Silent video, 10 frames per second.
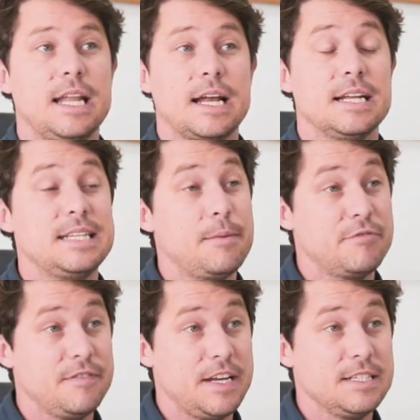like a
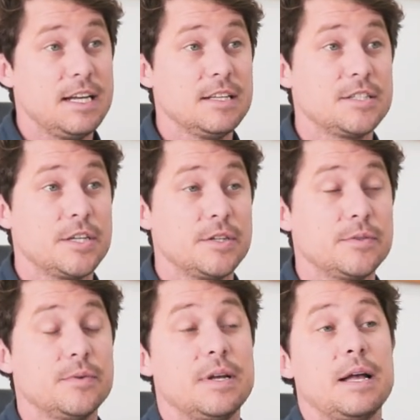temporary
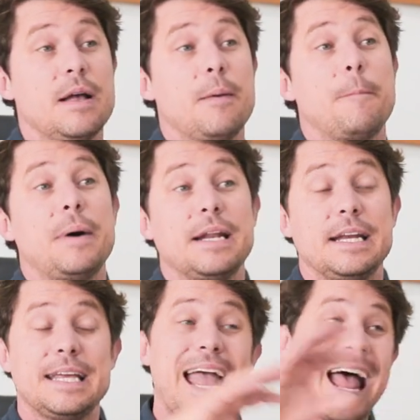visa, but
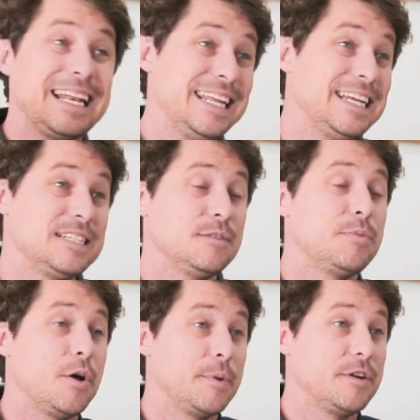it can lead to
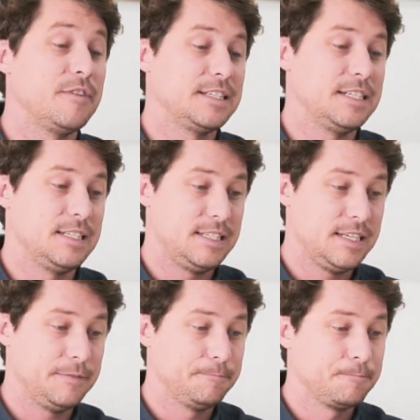permanent residency.